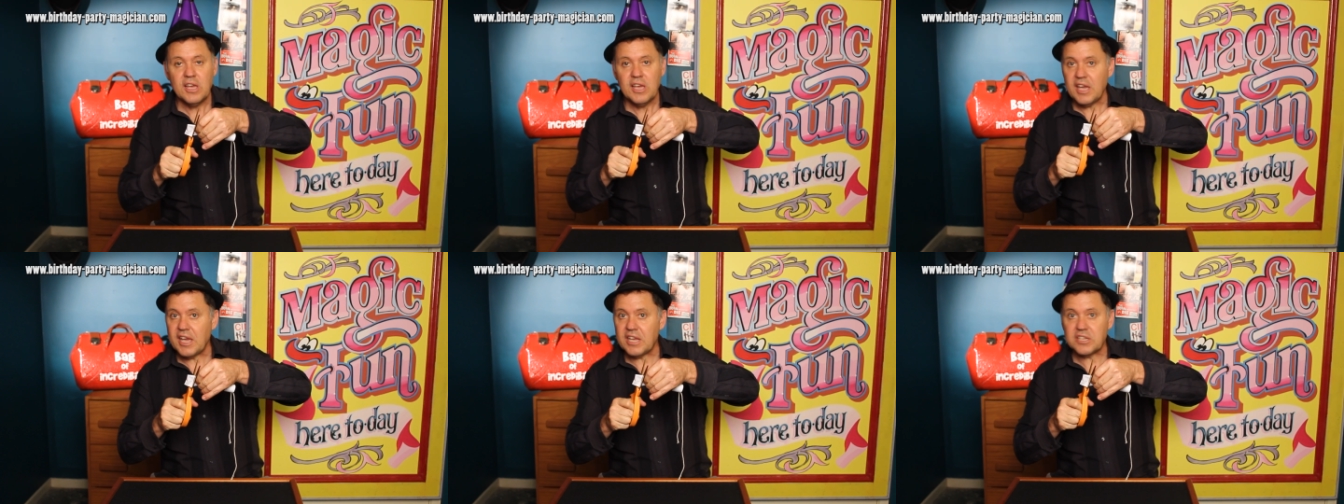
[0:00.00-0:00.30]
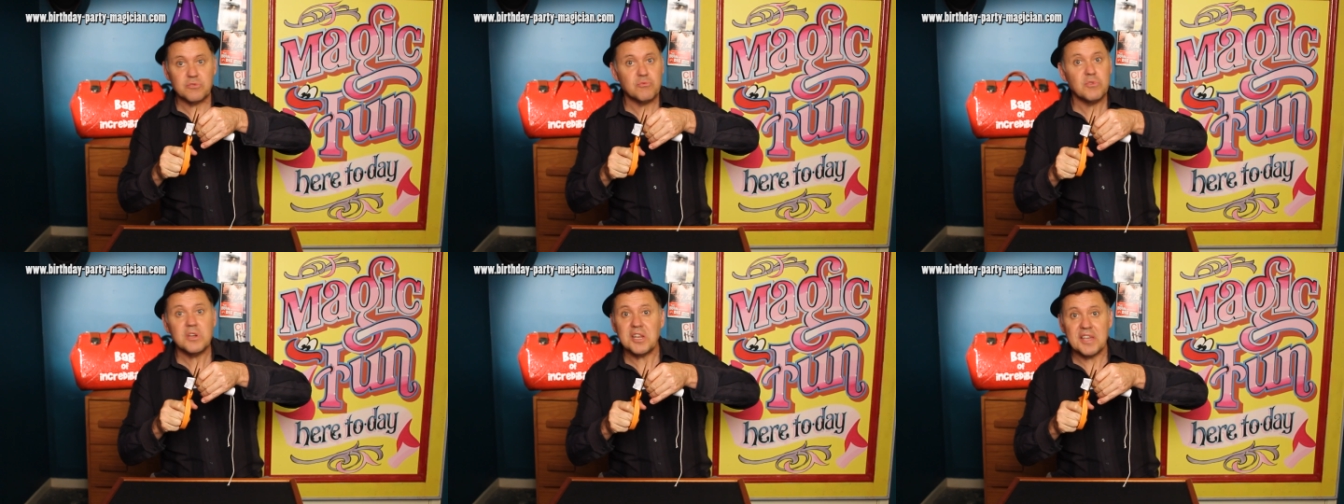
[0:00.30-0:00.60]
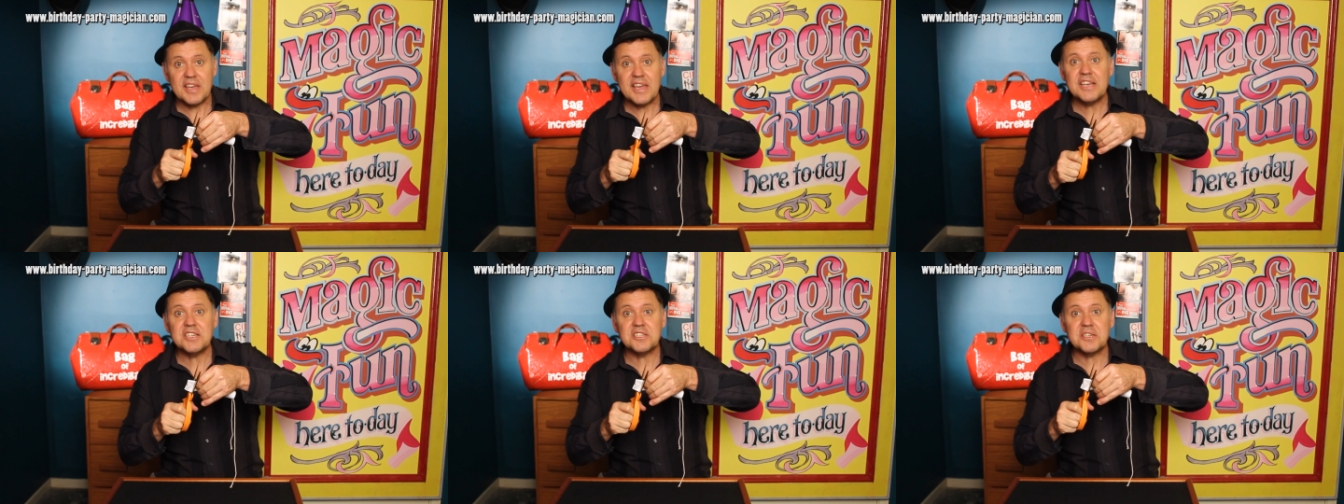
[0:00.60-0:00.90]
It's really
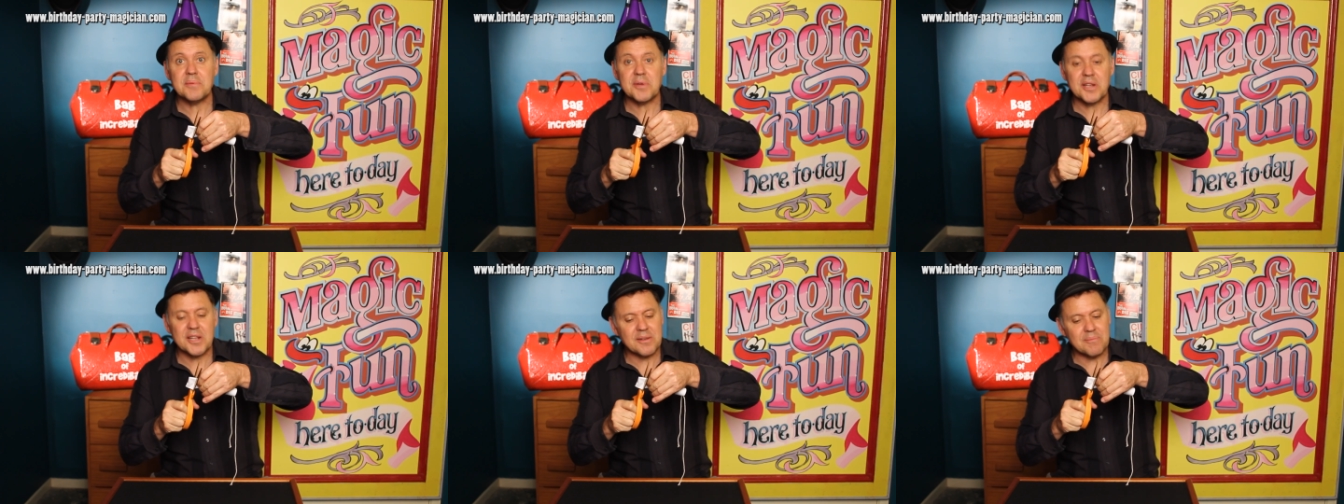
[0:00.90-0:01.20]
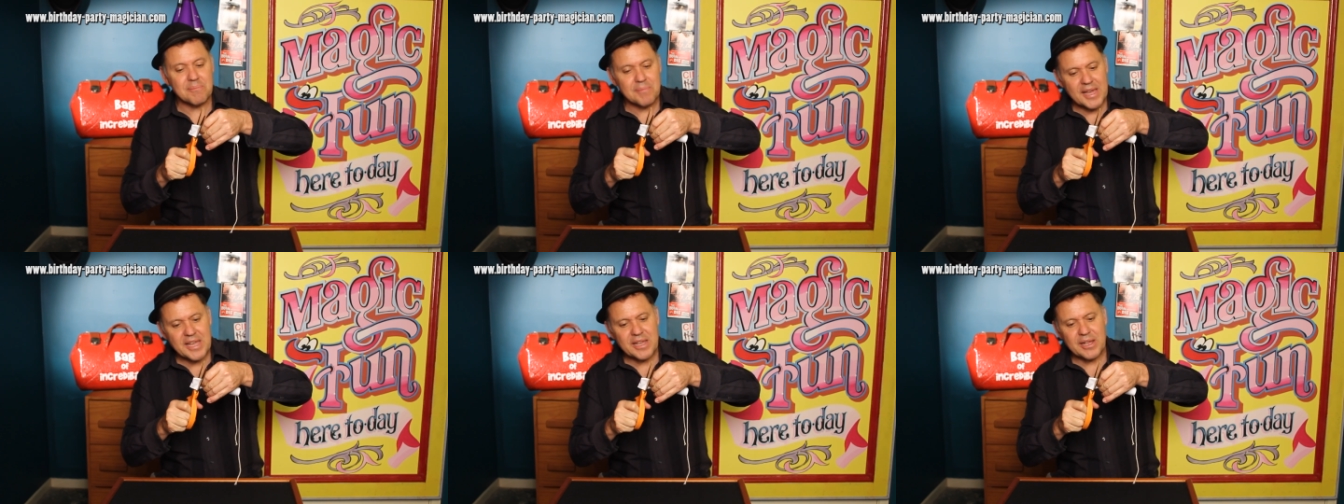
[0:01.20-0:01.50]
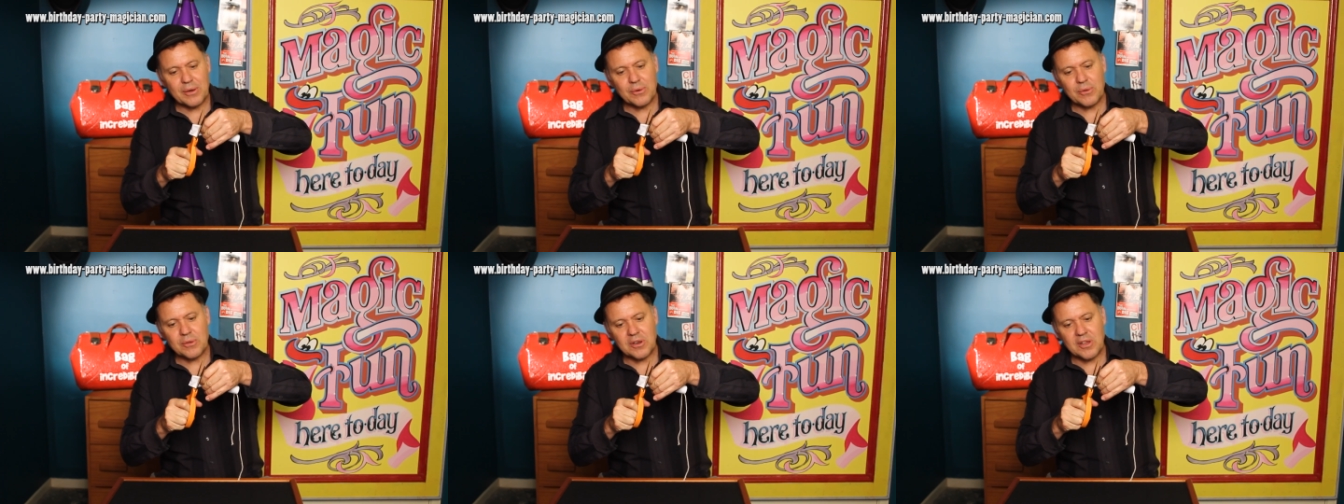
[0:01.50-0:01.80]
easy, we're going to make
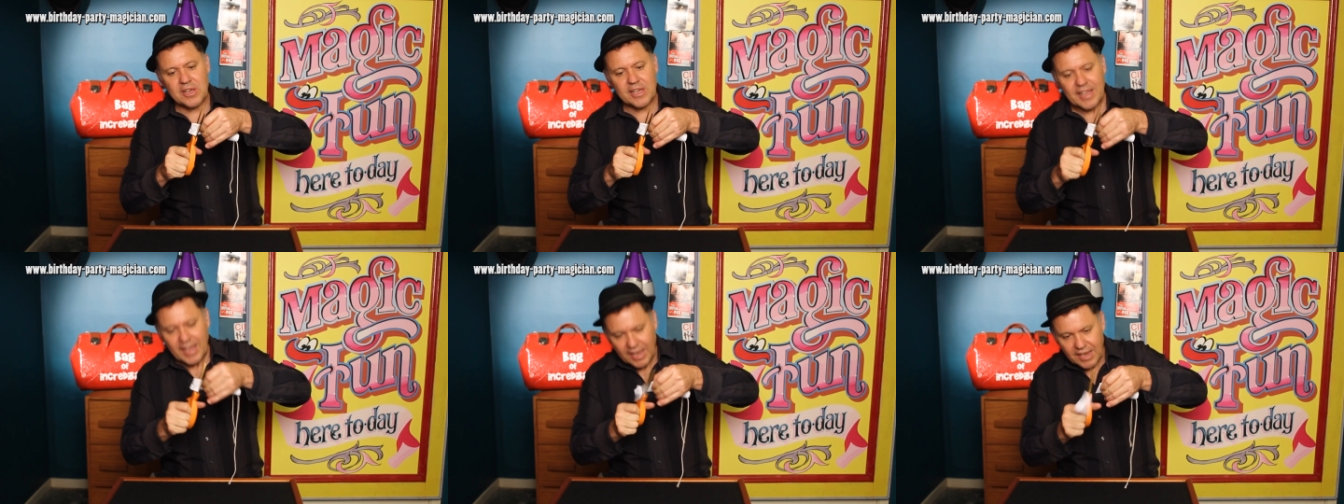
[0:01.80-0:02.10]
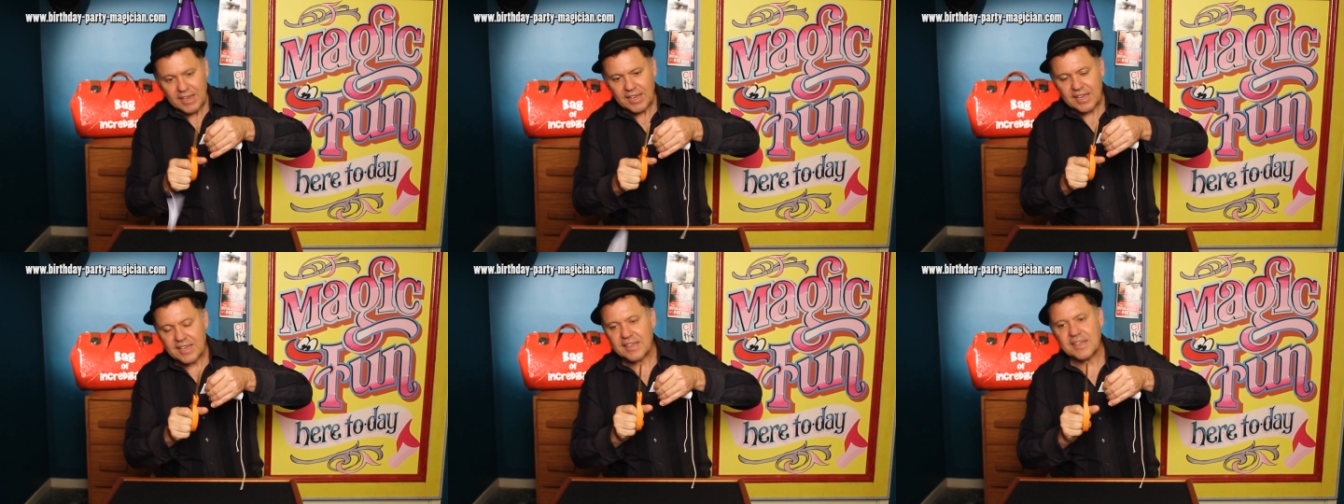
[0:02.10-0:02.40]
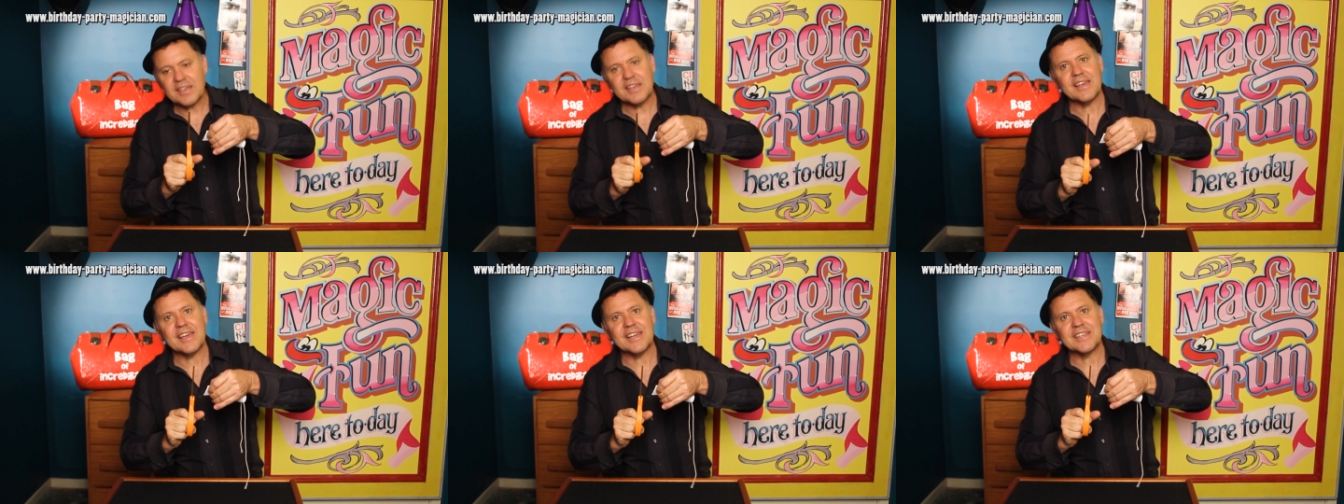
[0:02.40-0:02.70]
it look like
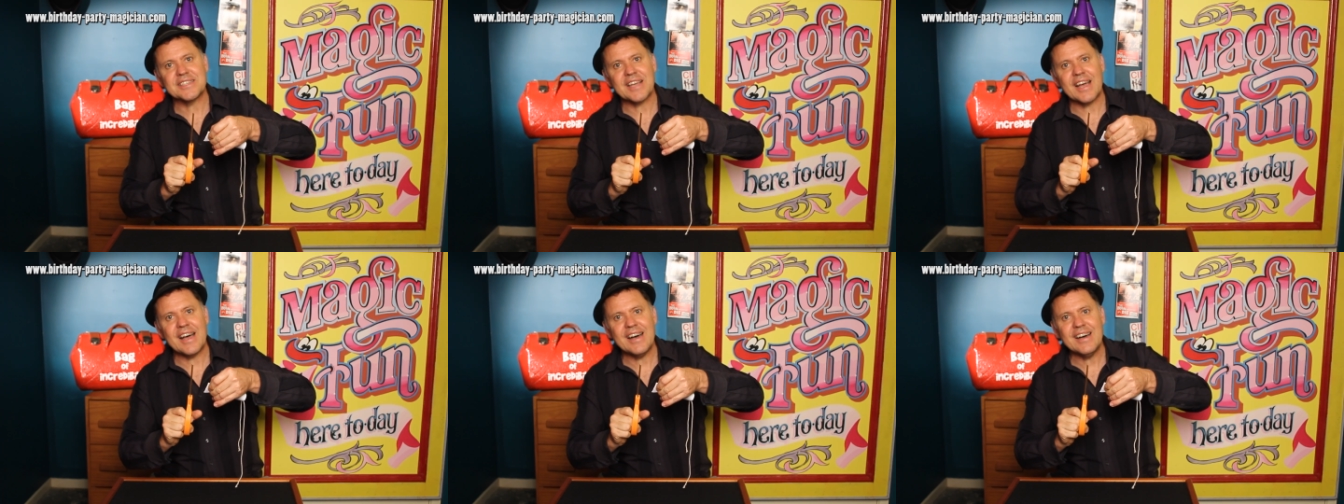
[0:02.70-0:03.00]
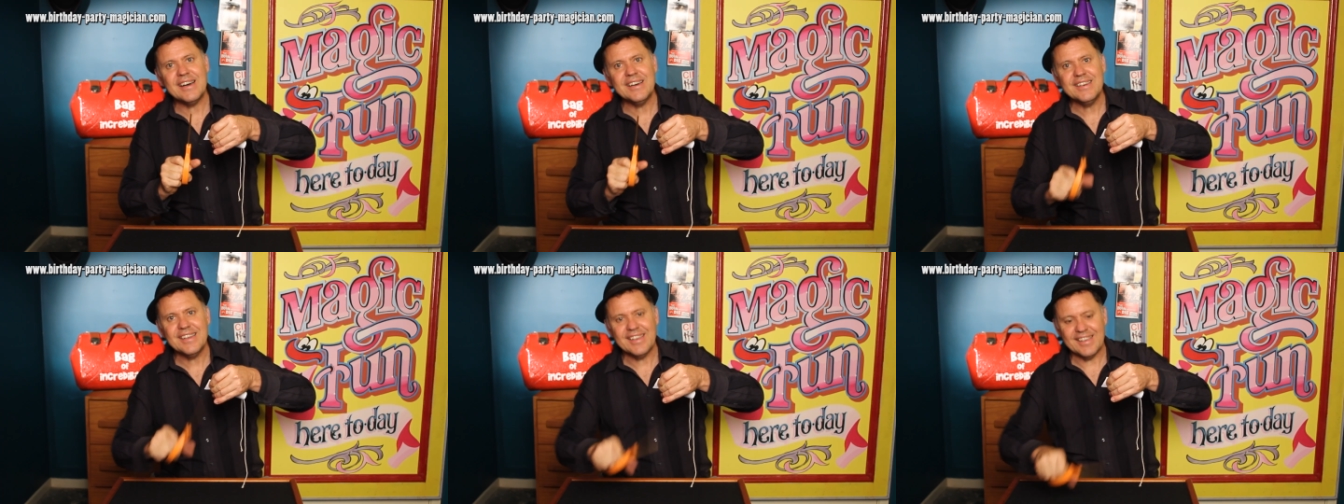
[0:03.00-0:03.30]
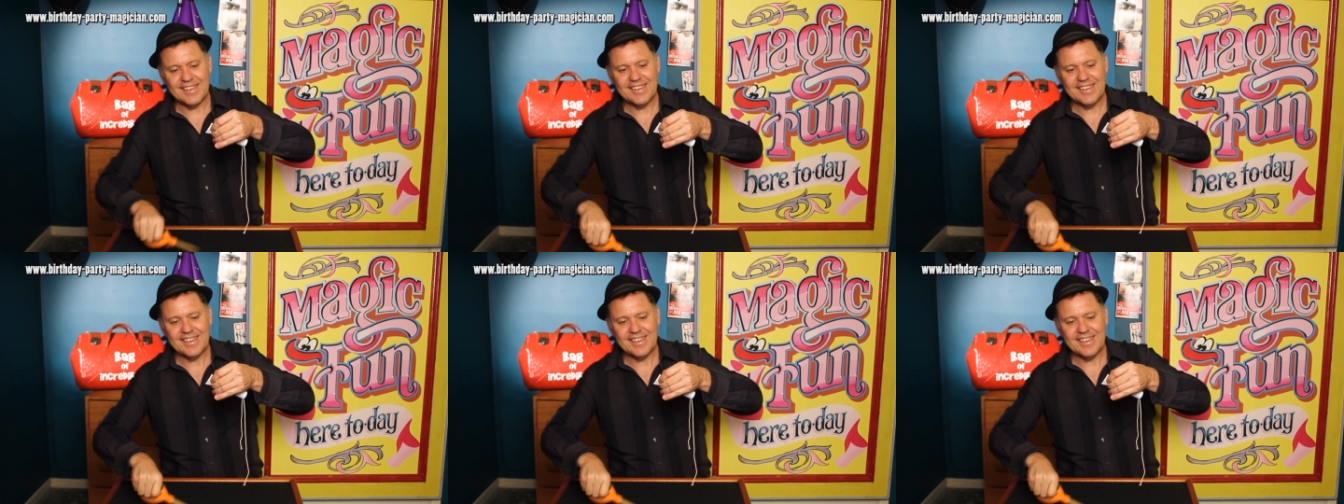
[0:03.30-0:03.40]
it's hard.